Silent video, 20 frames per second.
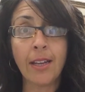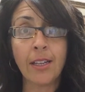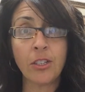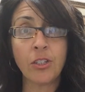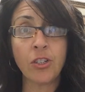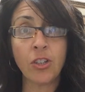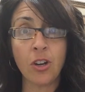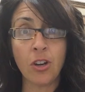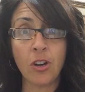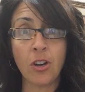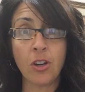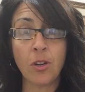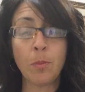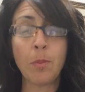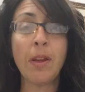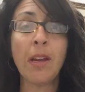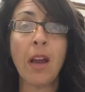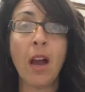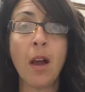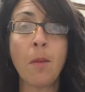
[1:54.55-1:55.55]
in turn,
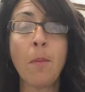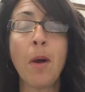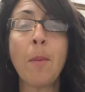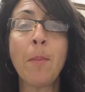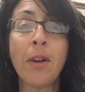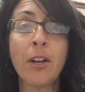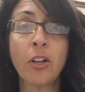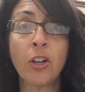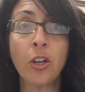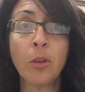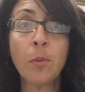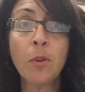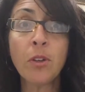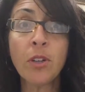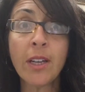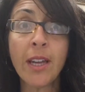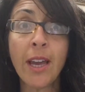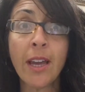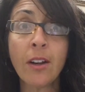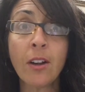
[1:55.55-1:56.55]
become a better
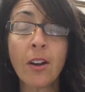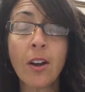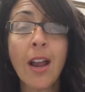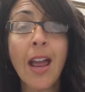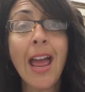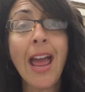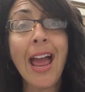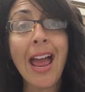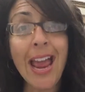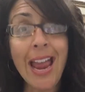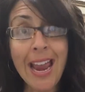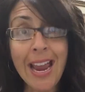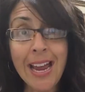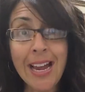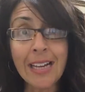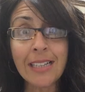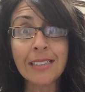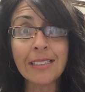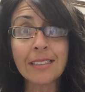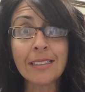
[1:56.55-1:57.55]
communicator
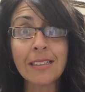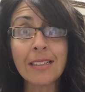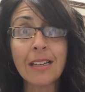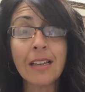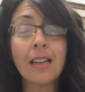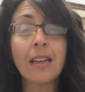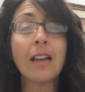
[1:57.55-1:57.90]
and